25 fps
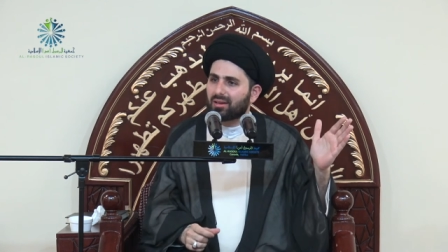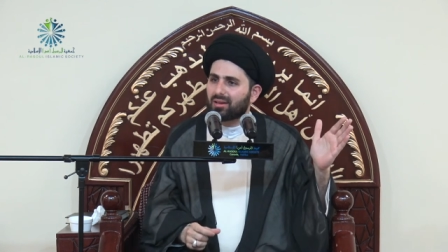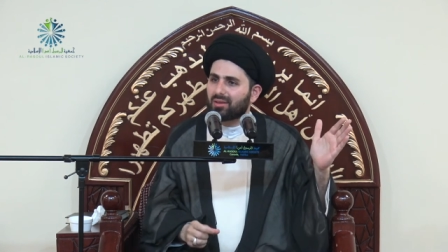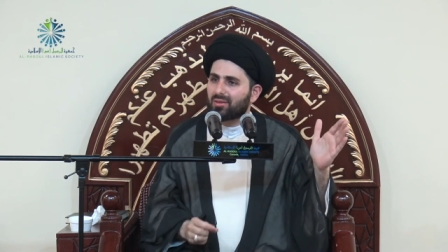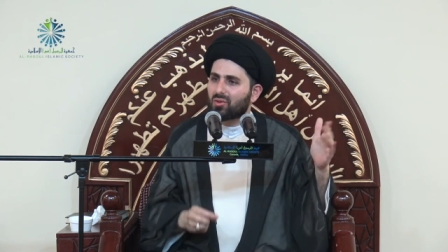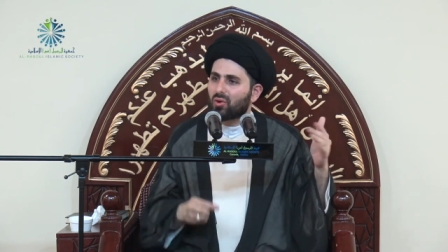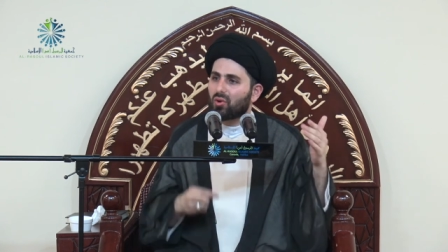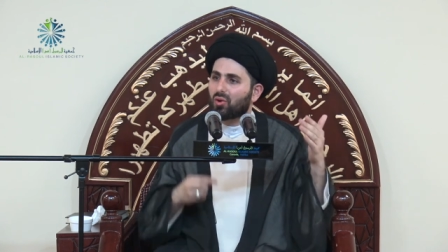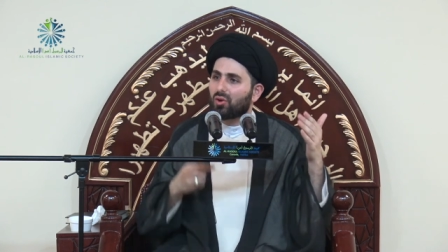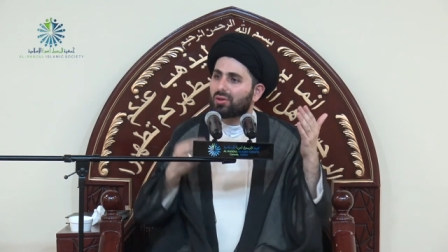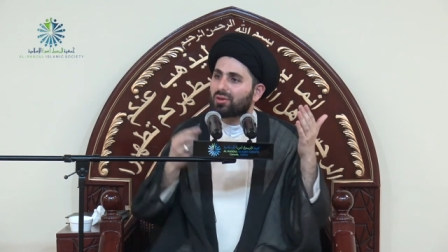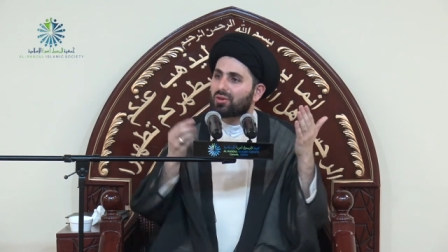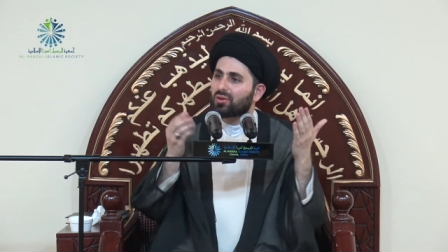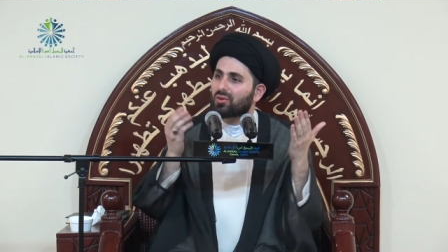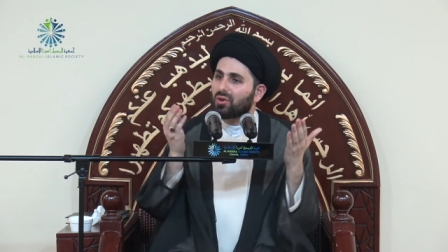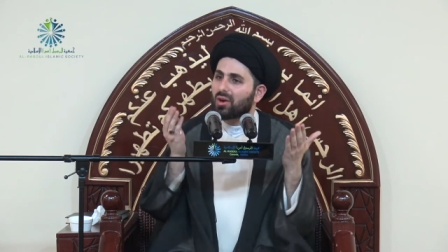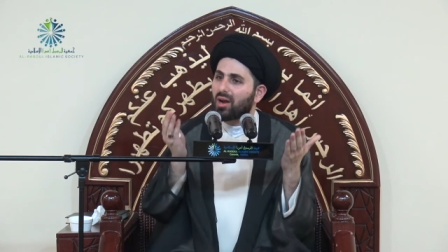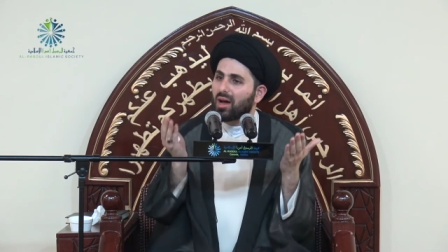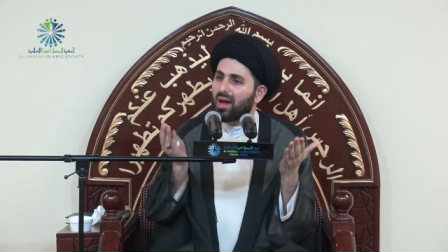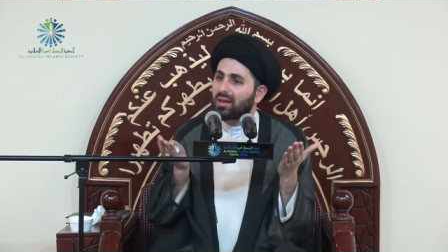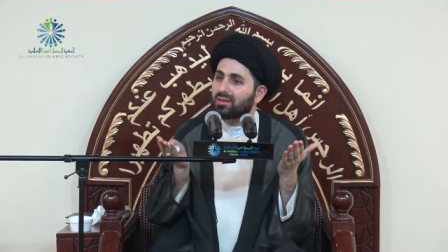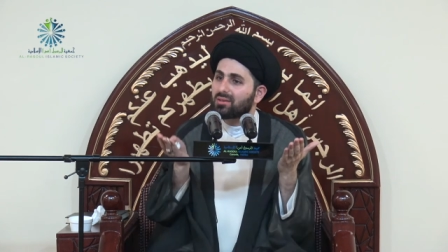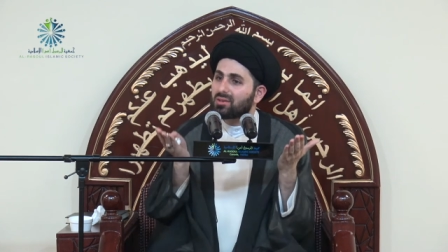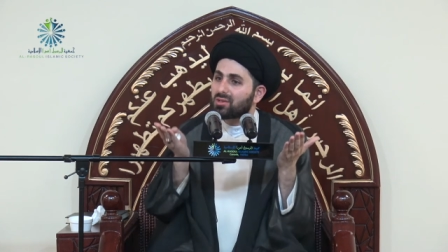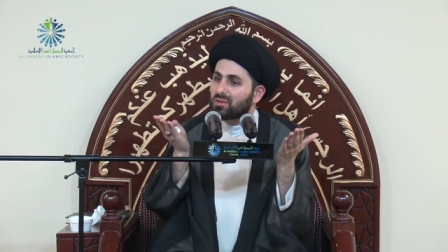The Holy
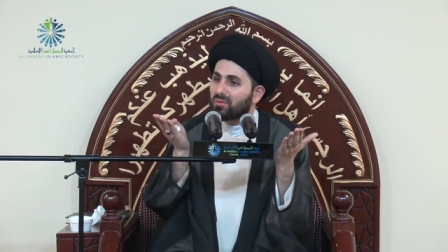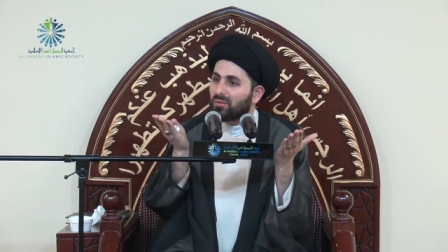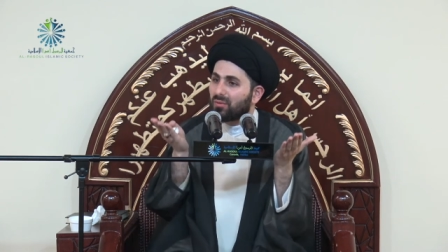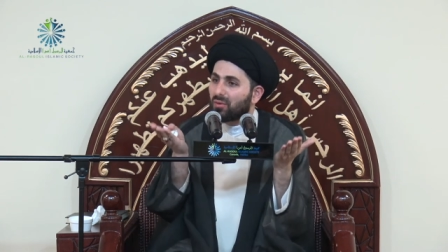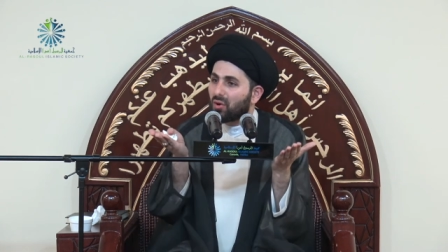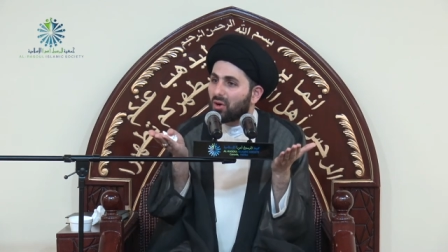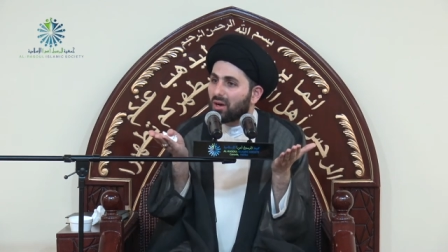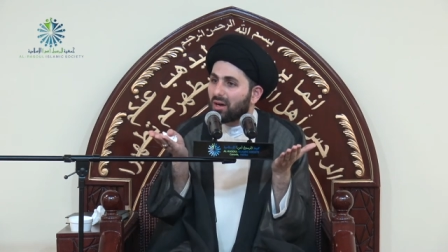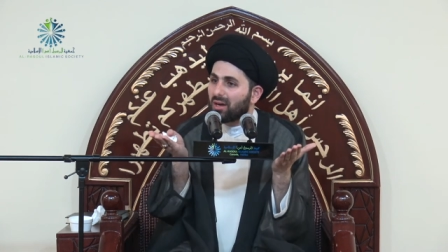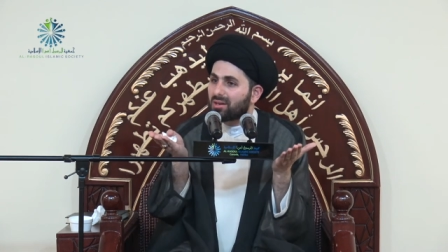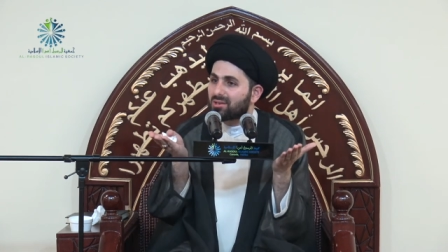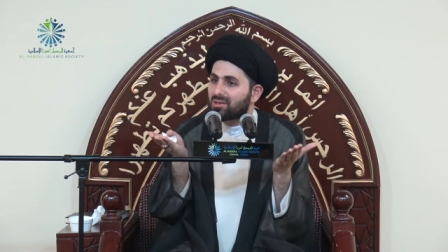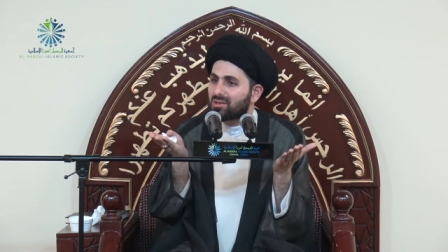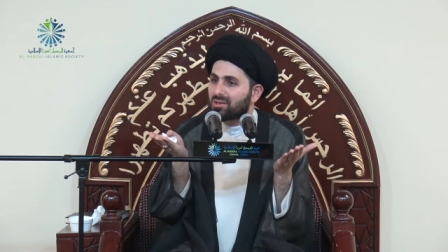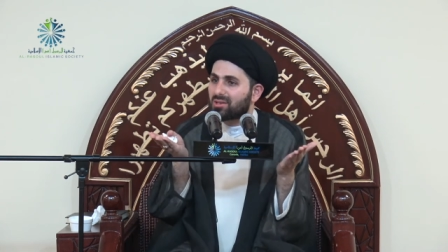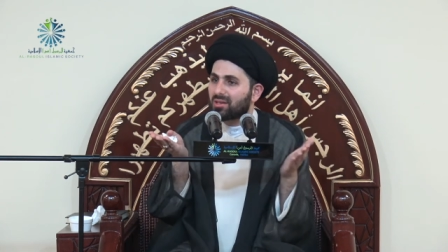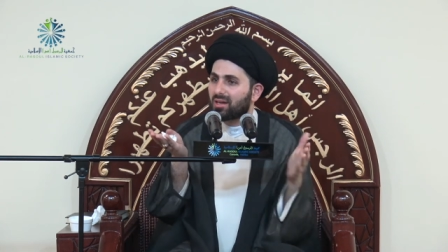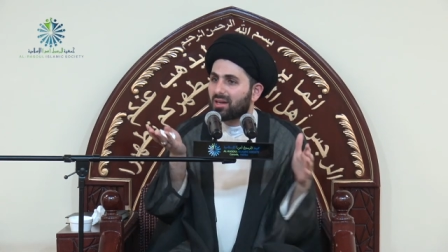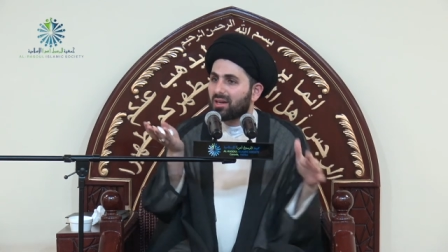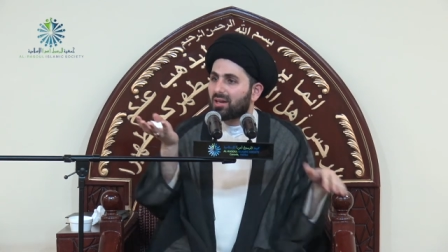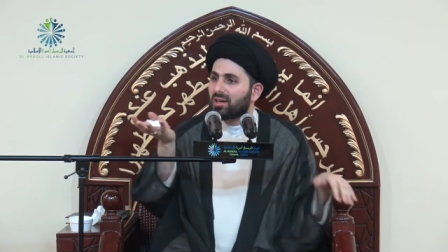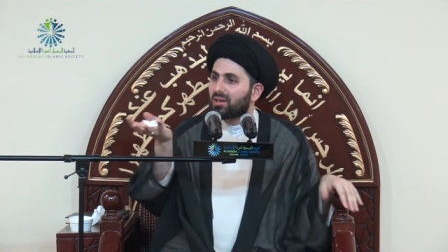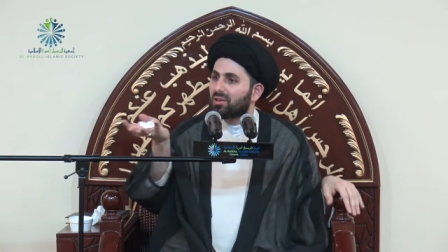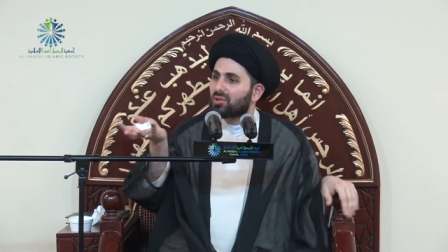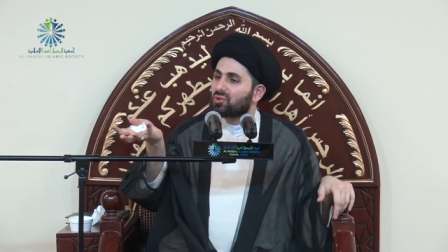Quran is for us
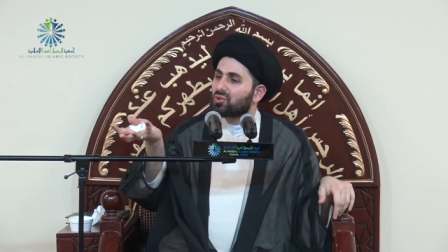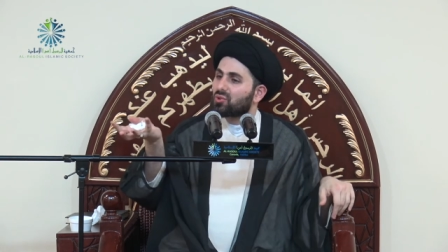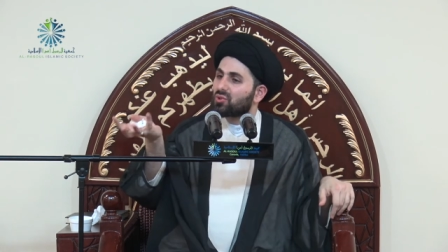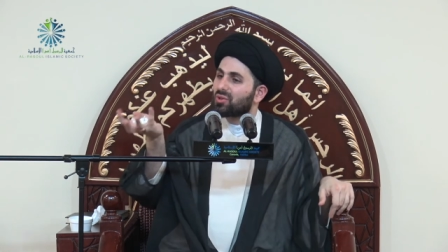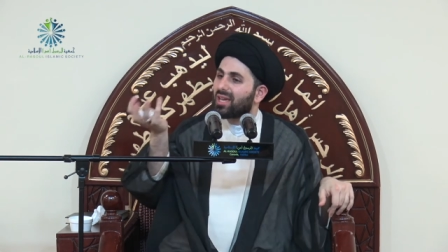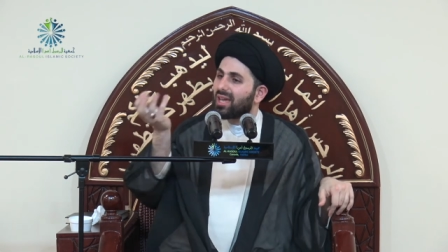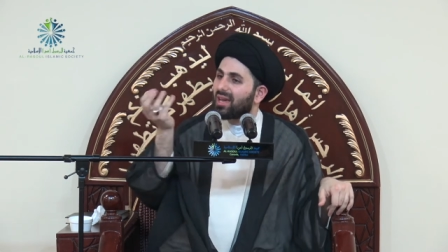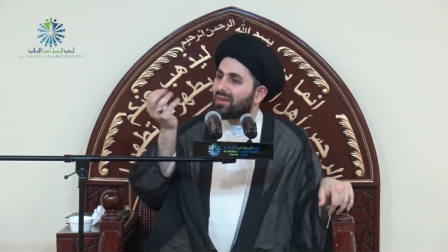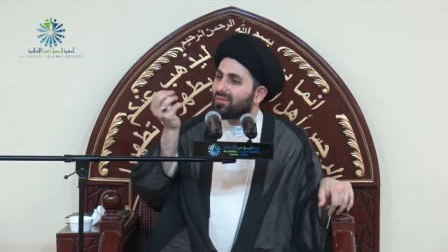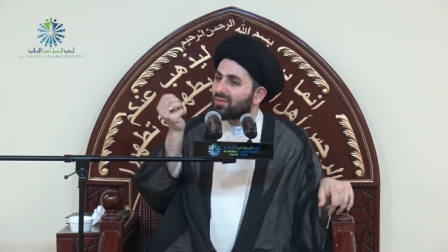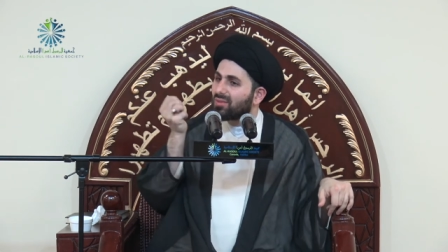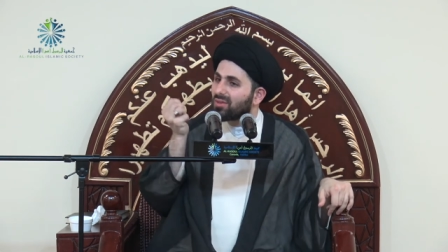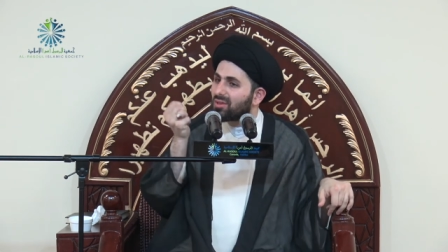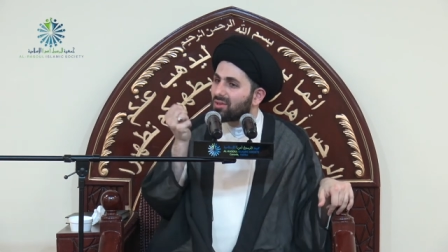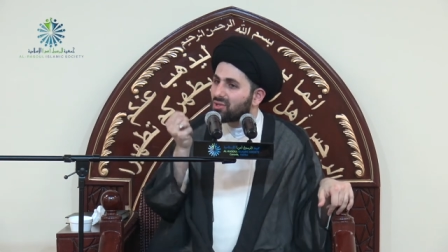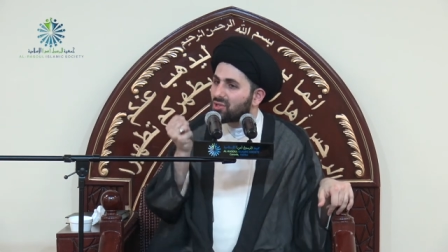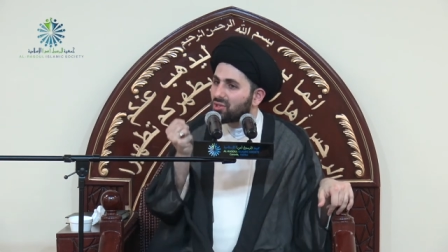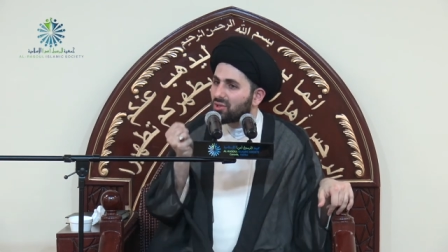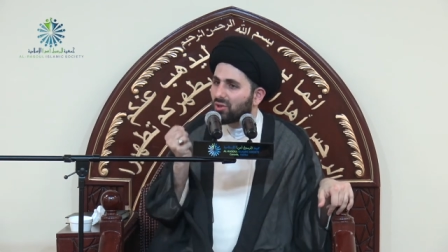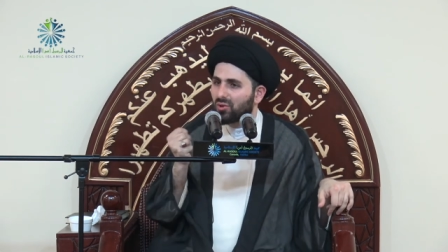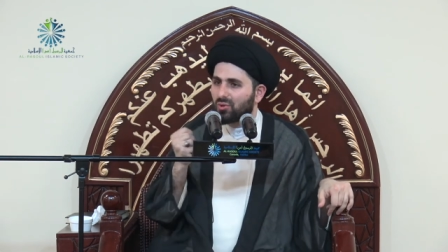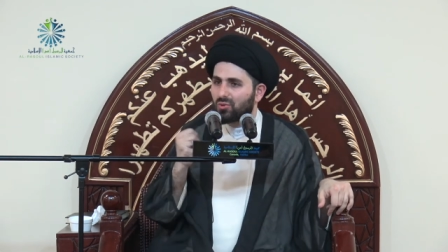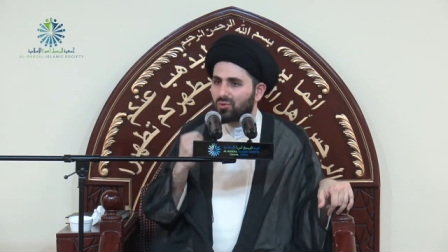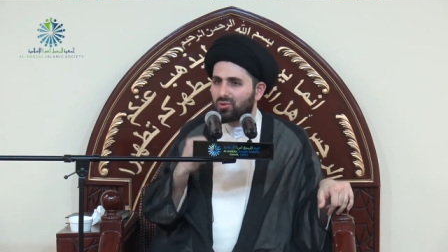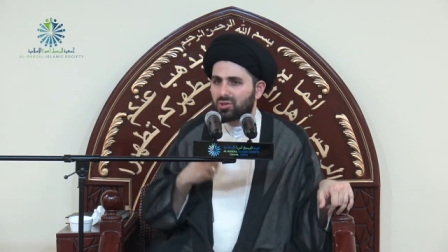to get the
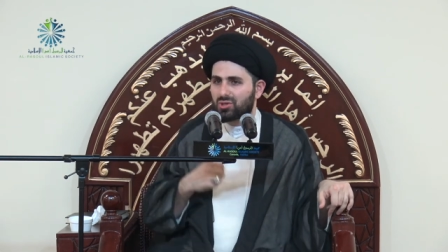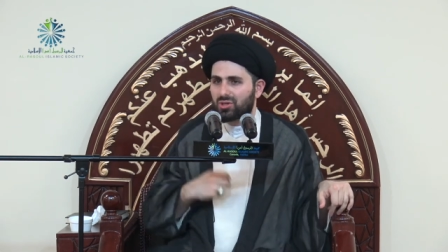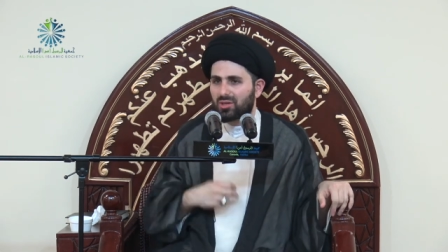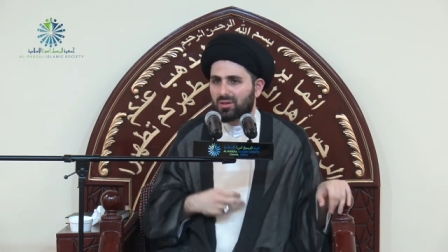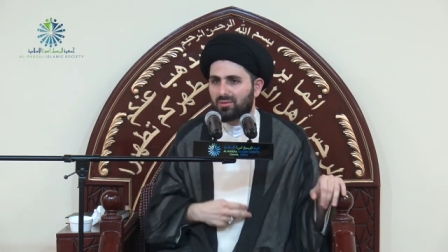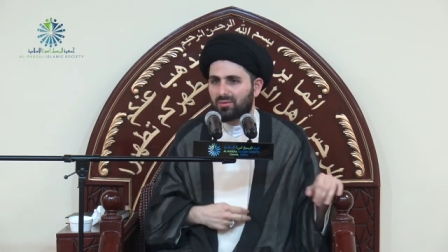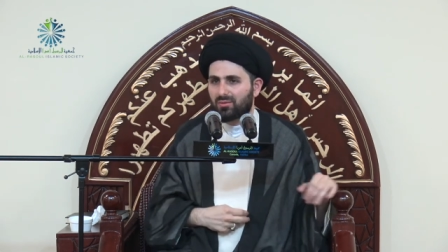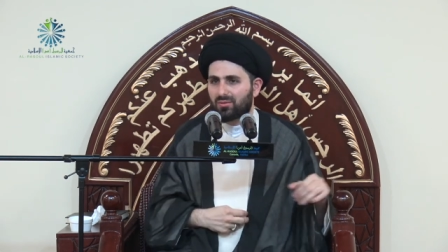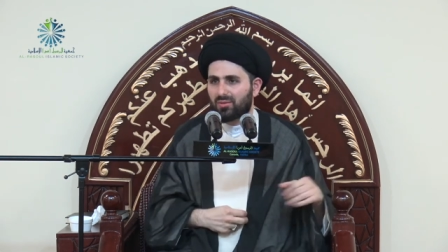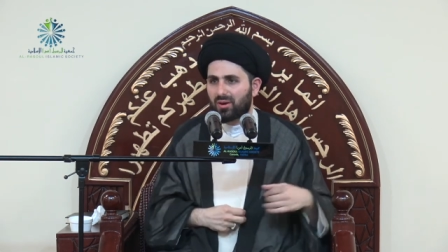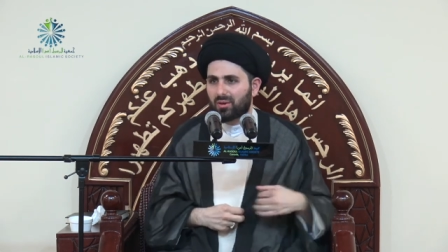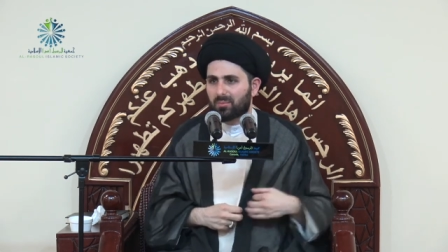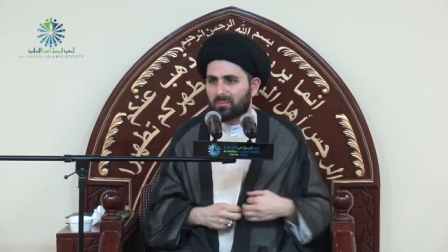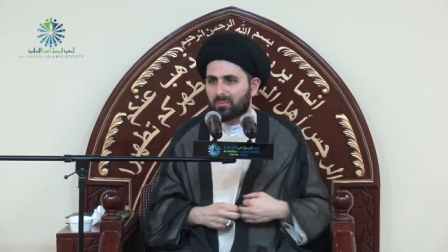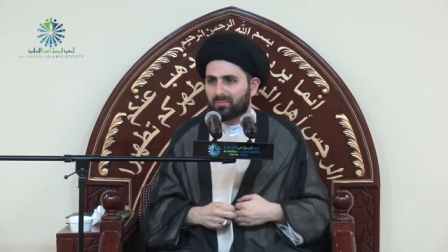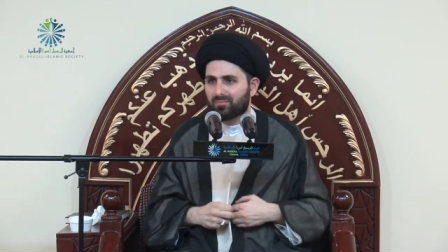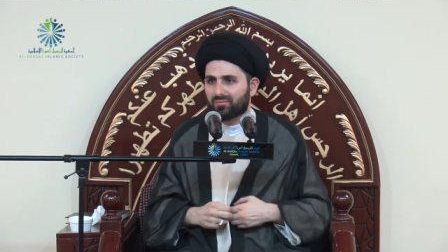solution from.